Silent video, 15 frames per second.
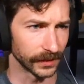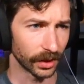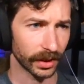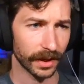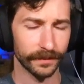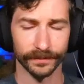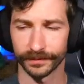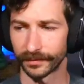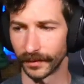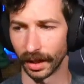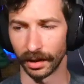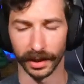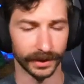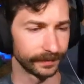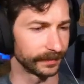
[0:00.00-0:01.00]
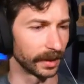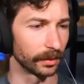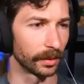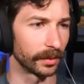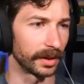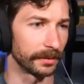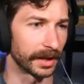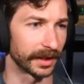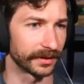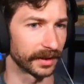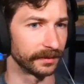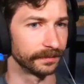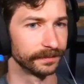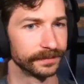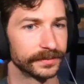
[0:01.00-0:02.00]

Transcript: Okay. All right. I won't worry about it then.